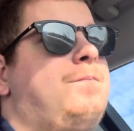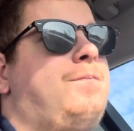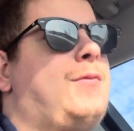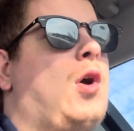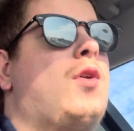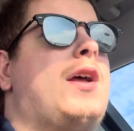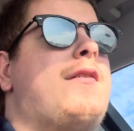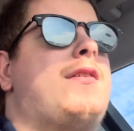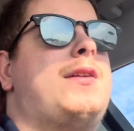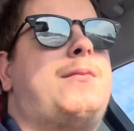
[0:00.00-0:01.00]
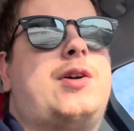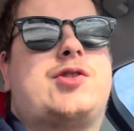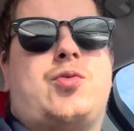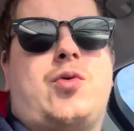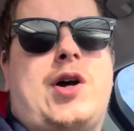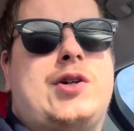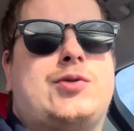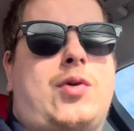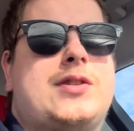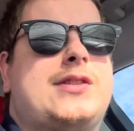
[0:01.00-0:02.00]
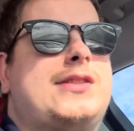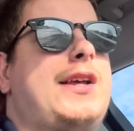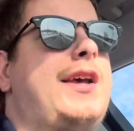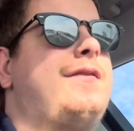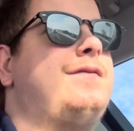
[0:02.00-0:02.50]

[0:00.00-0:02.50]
don't really have any much else words to say.